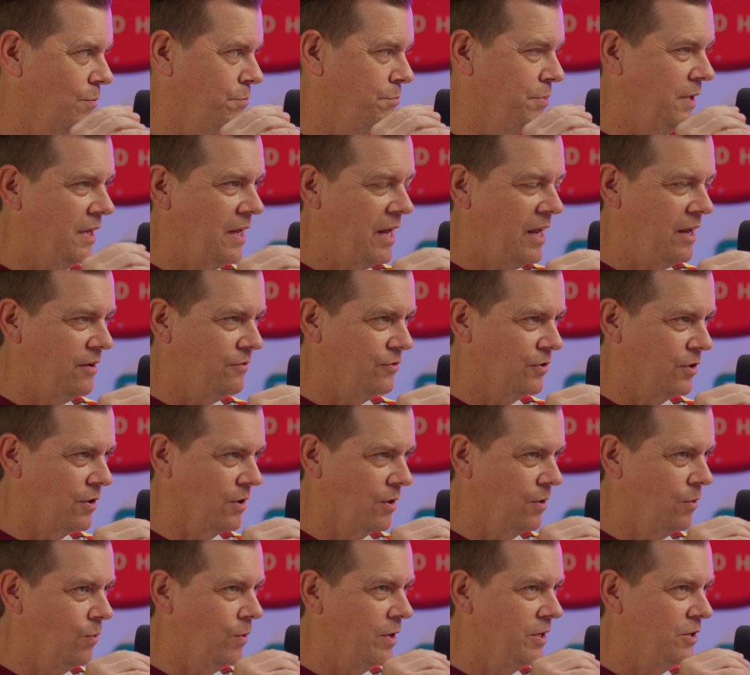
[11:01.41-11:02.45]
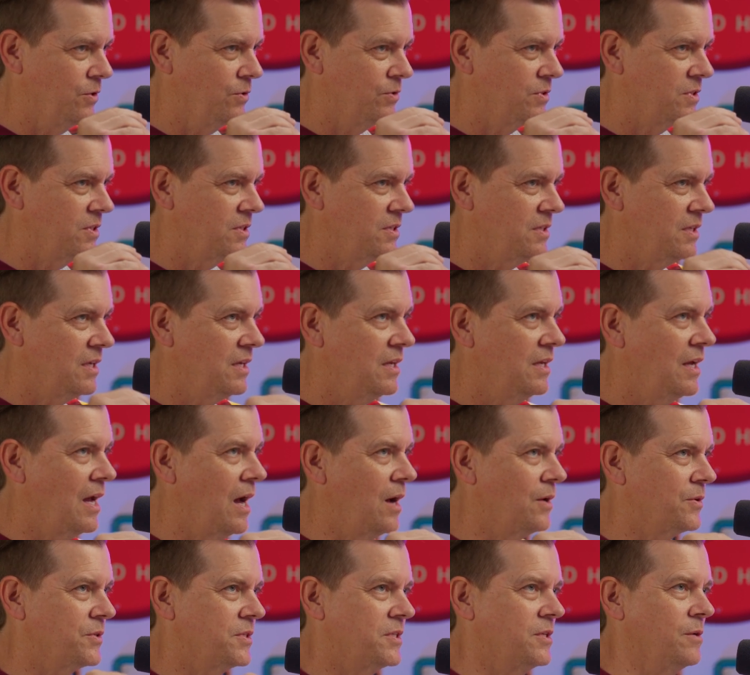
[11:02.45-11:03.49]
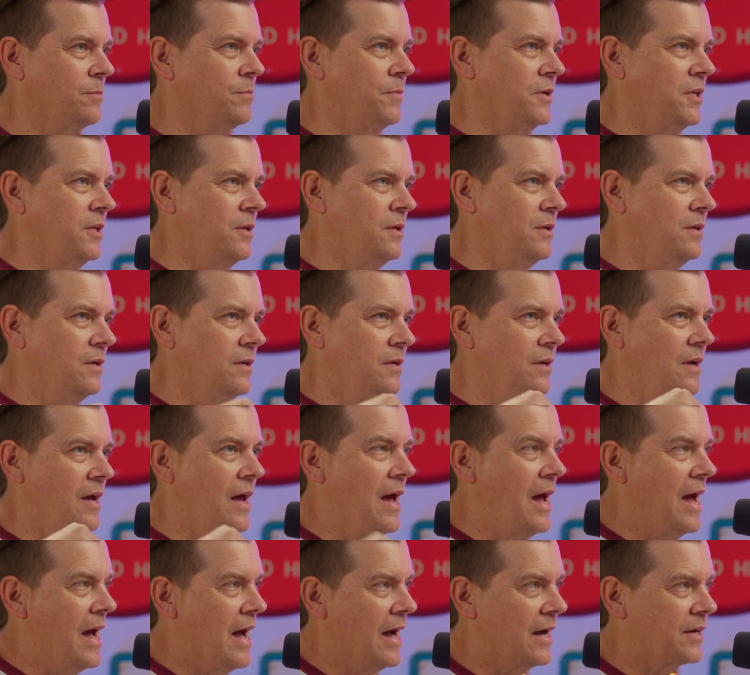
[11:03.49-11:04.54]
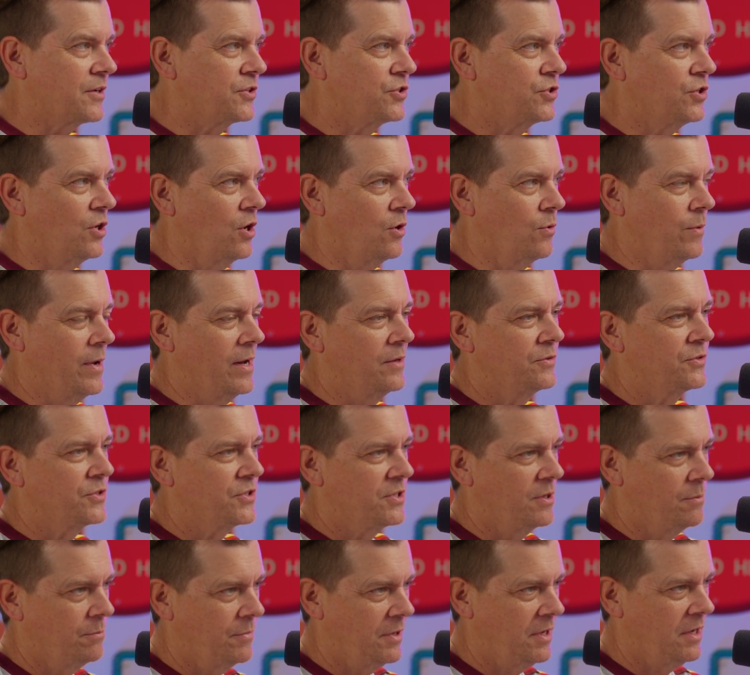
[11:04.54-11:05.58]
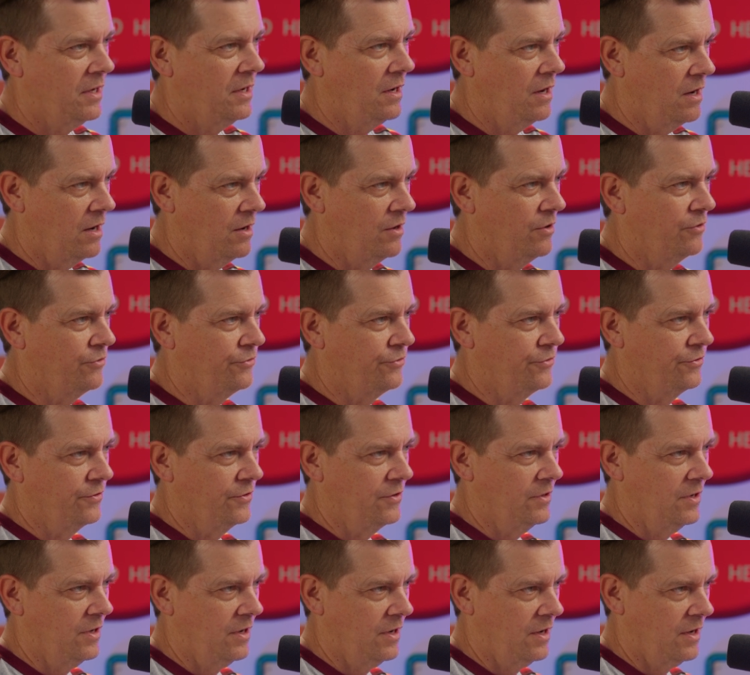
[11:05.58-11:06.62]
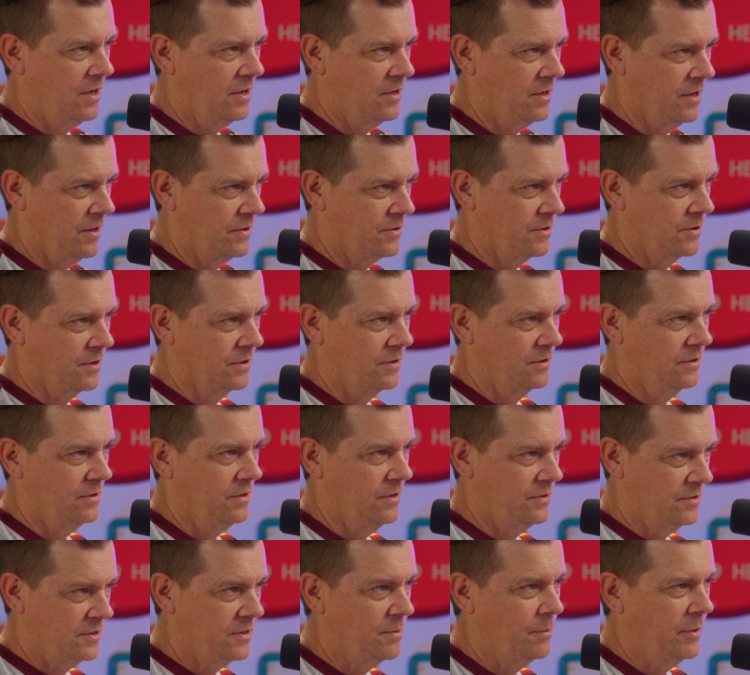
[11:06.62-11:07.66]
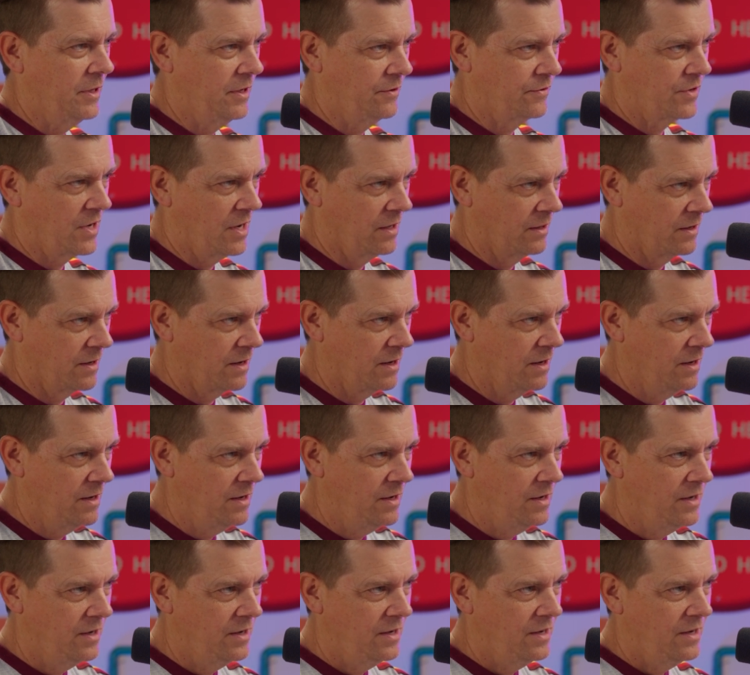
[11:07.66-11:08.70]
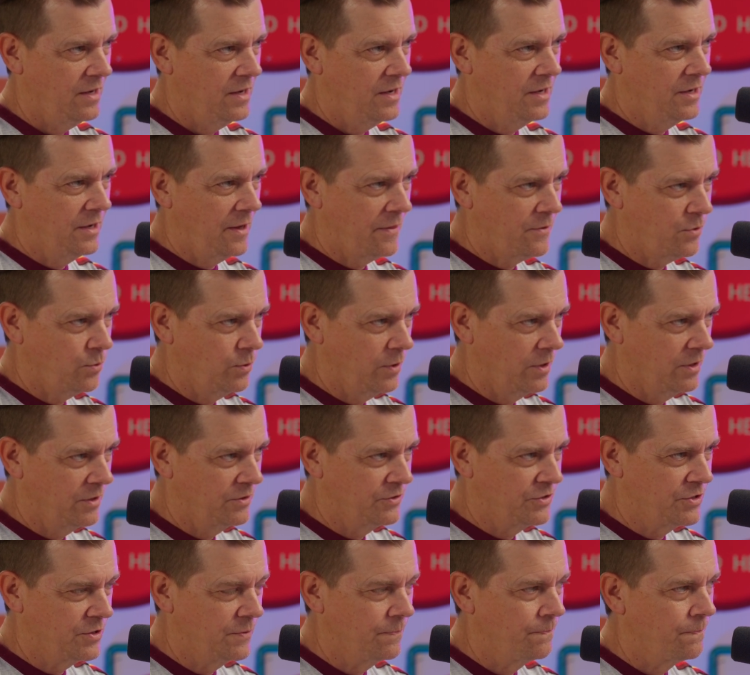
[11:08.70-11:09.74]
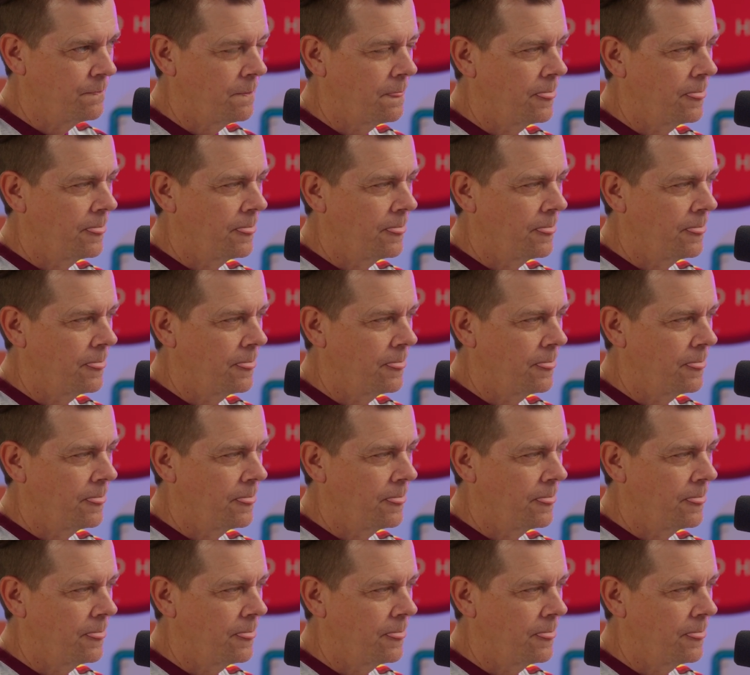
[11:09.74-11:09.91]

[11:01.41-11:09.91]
behavior when you see how somebody acts around somebody of somebody of color? In other words,